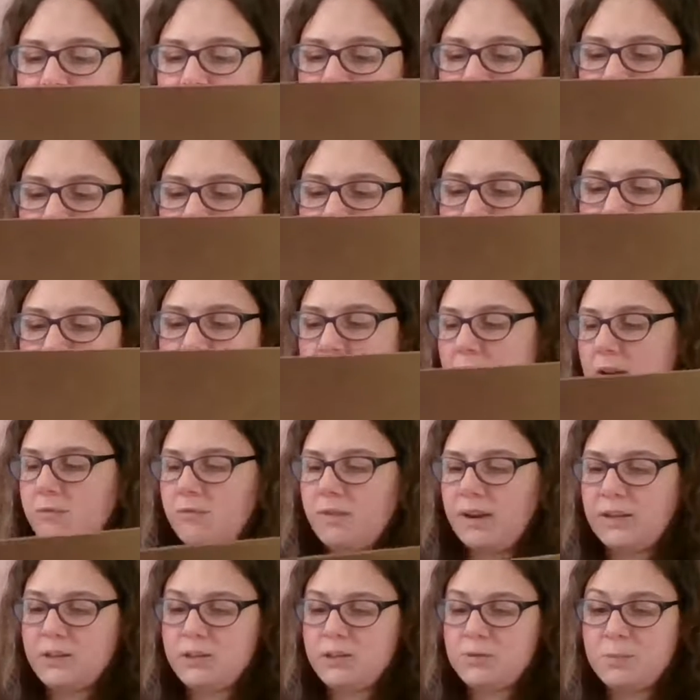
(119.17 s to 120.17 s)
use a dry
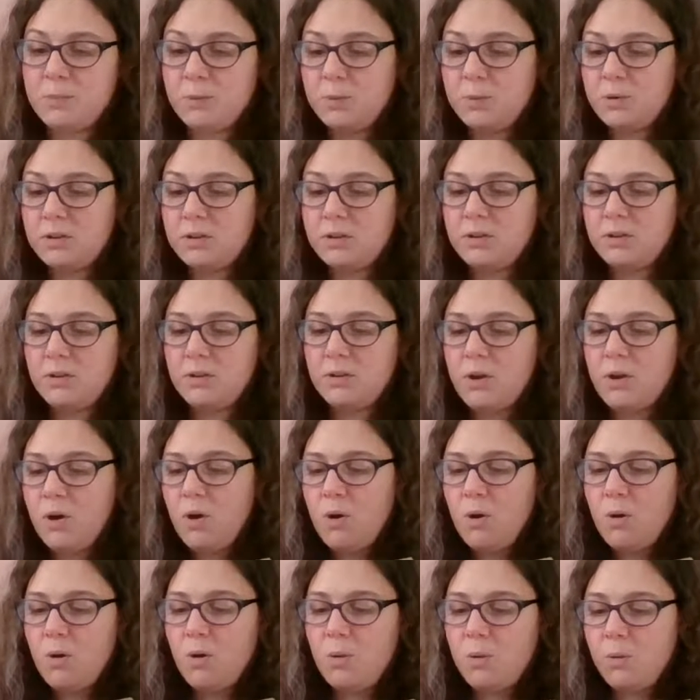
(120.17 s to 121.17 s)
erase board
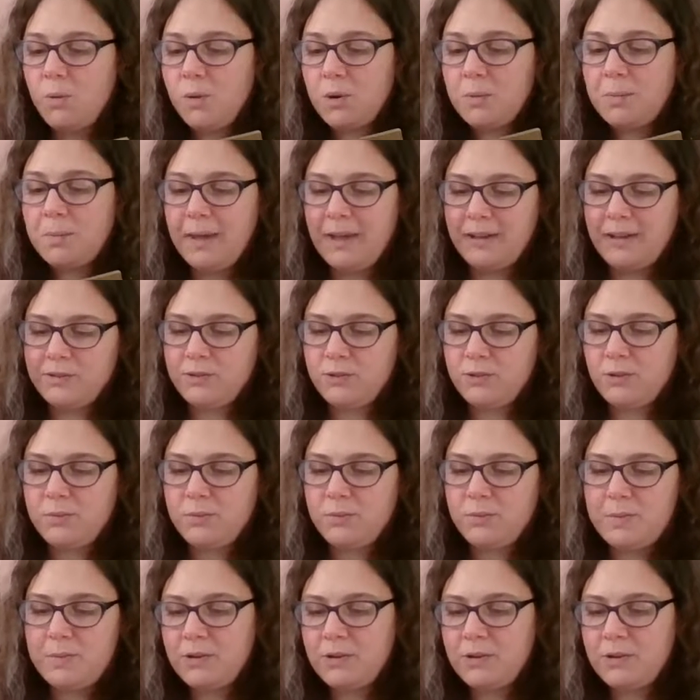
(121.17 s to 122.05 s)
or pencil,